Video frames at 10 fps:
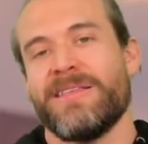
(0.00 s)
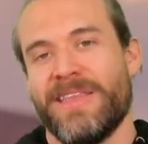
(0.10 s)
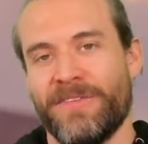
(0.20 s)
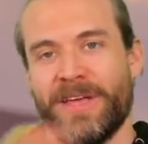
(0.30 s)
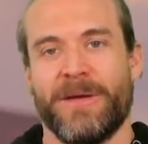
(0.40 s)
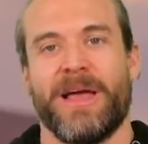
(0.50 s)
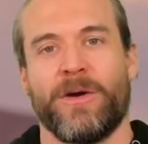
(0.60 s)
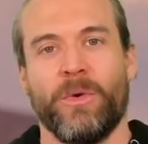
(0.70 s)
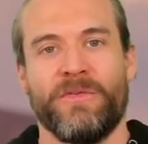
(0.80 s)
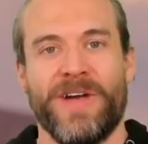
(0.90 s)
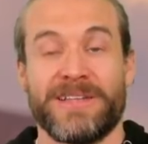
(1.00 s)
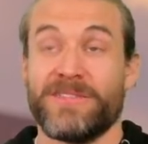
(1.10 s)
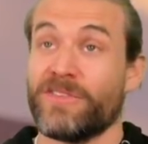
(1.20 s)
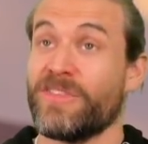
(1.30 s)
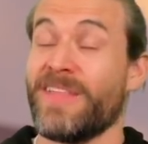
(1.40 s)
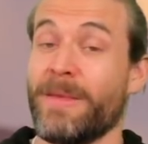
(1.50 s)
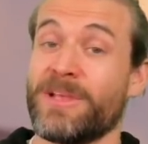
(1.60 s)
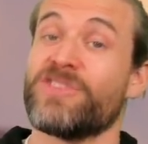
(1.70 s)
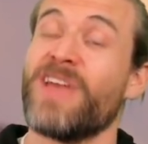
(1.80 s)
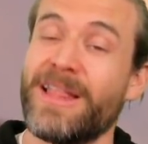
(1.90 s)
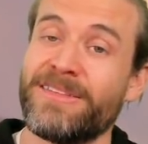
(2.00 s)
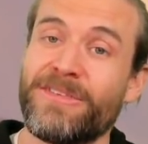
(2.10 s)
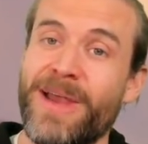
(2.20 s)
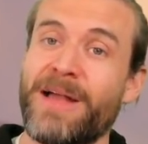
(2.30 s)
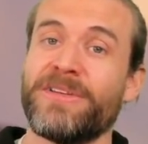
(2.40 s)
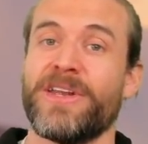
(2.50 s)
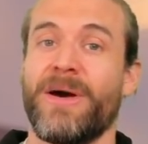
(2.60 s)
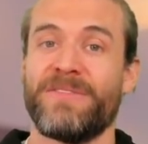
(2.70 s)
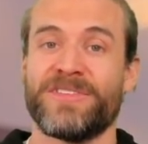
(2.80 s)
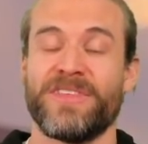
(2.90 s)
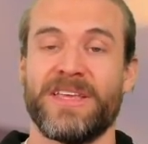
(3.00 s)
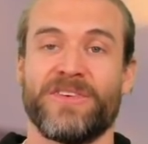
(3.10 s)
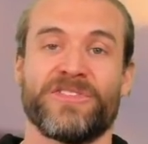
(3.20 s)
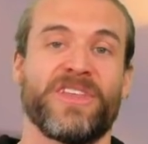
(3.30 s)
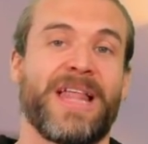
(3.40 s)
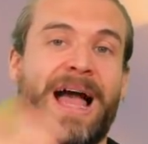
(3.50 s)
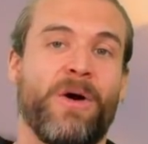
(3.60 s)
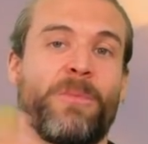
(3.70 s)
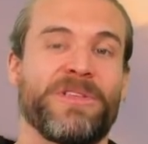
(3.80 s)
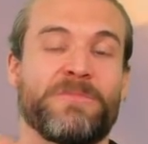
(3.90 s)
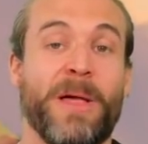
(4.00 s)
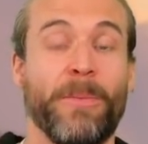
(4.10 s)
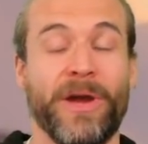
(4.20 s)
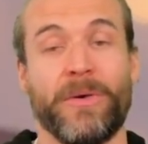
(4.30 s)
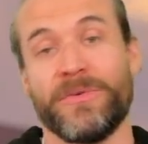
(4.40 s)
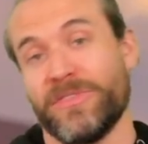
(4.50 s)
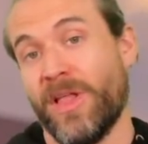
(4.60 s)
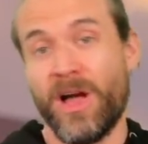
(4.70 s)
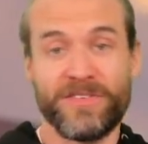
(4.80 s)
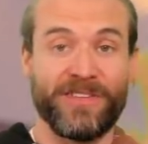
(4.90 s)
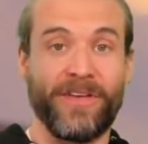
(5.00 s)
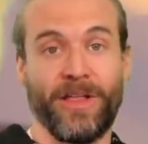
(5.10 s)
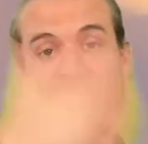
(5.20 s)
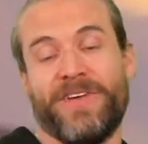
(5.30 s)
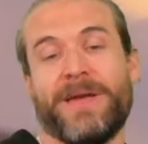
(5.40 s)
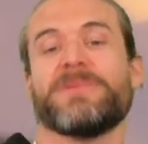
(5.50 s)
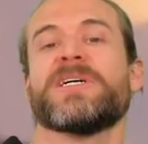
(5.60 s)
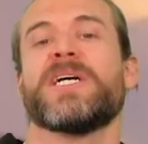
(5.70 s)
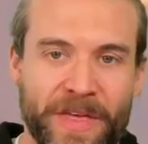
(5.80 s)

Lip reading: Definitely a cool effect. There's not that much silence around. You know, obviously there's still Owl, but Spellbreaker was long since Hall of Famed.